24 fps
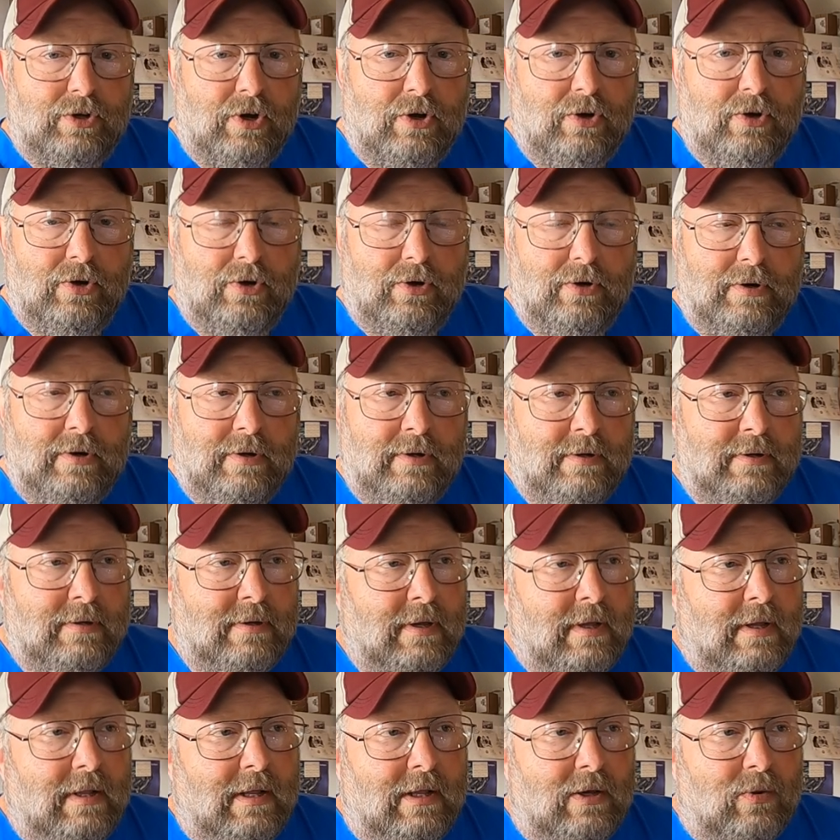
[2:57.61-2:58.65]
turn,
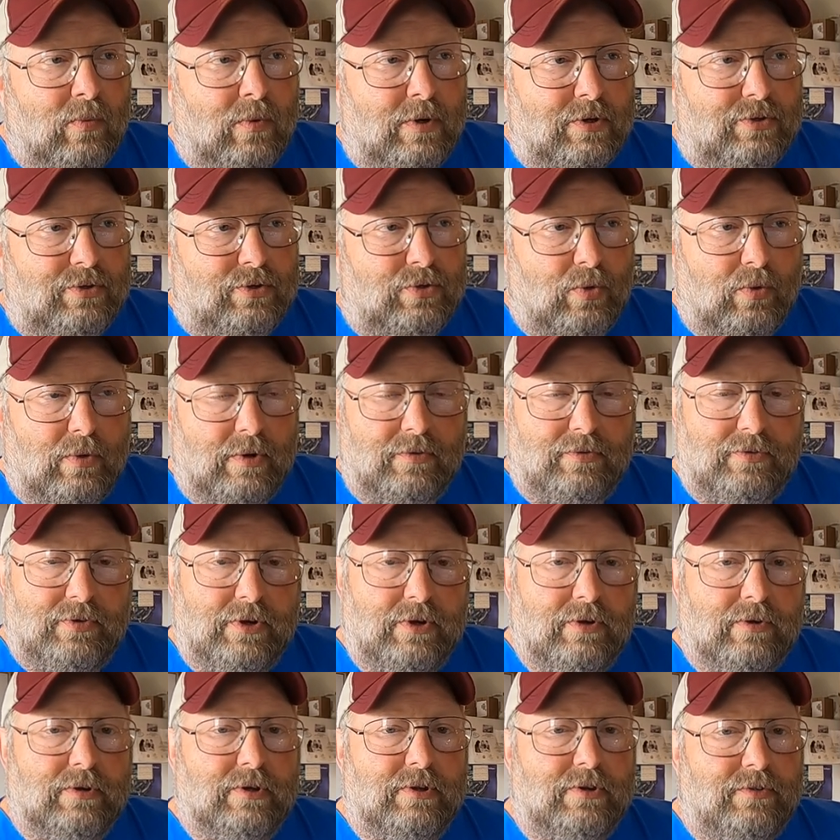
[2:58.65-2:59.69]
which sort of
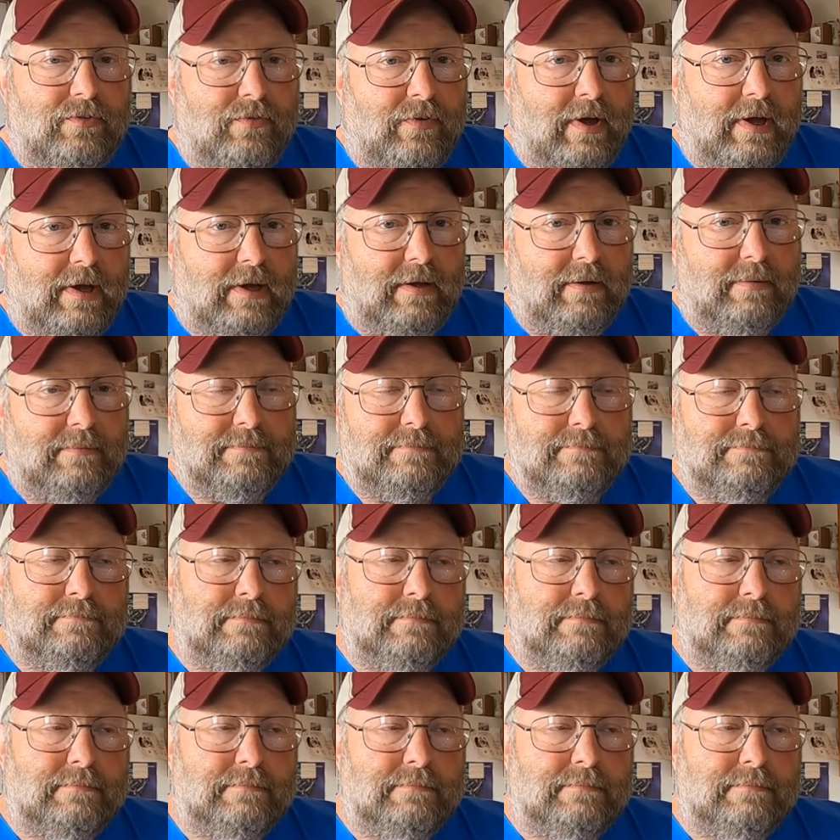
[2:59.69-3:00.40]
sealed his fate.